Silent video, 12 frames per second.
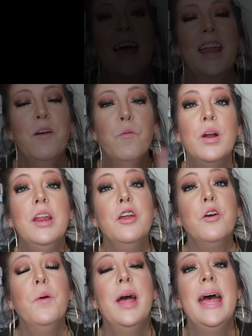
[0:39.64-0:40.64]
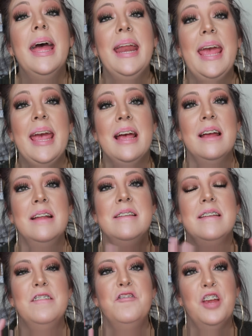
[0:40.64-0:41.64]
and I wanted to go ahead
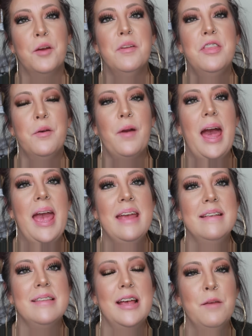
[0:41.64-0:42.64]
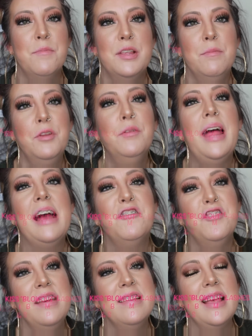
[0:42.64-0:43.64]
and share with you guys um, some new
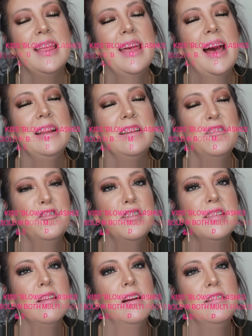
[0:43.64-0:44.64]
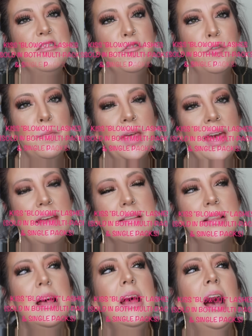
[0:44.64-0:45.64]
lashes that just launched from
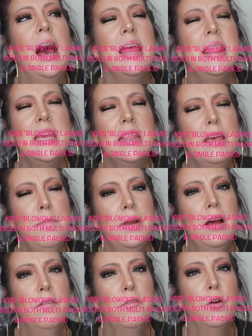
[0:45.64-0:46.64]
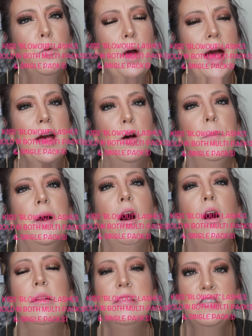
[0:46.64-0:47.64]
Kiss. I think they've been out for a while,
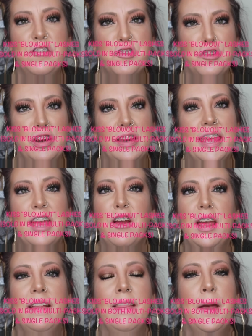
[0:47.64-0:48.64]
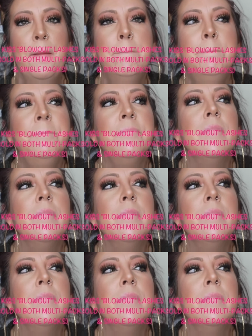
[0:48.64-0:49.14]
but Ulta just started carrying them.